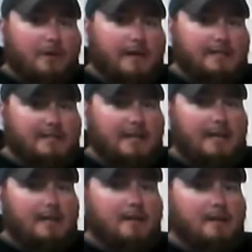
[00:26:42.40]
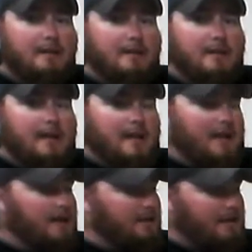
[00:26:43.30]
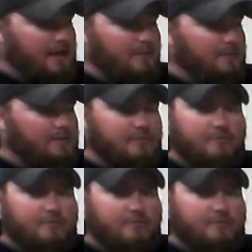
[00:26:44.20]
I see. And he was,